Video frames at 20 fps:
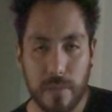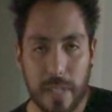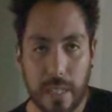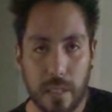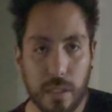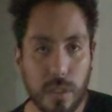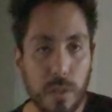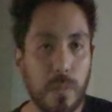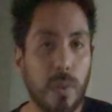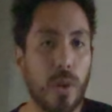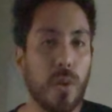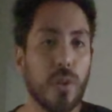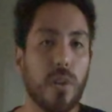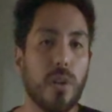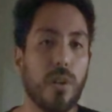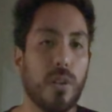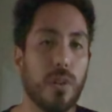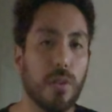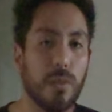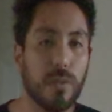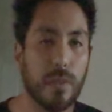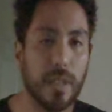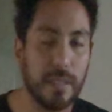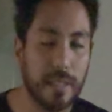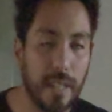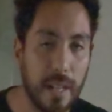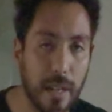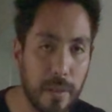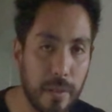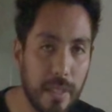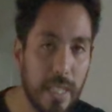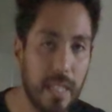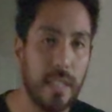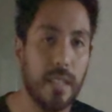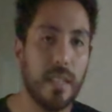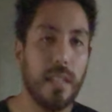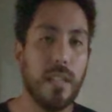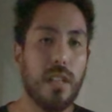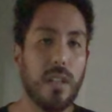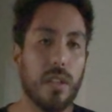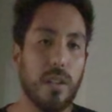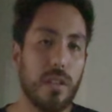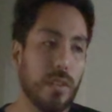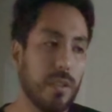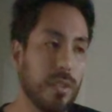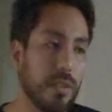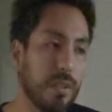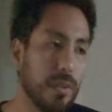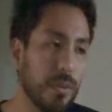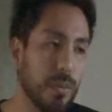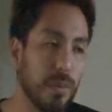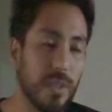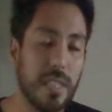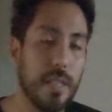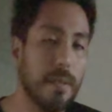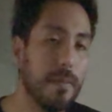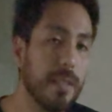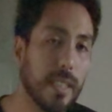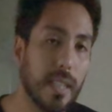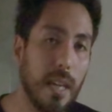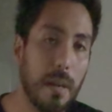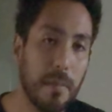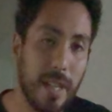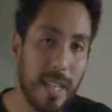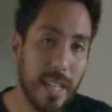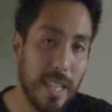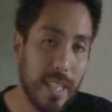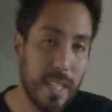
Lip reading: Red Komodo or an Arri or whichever camera it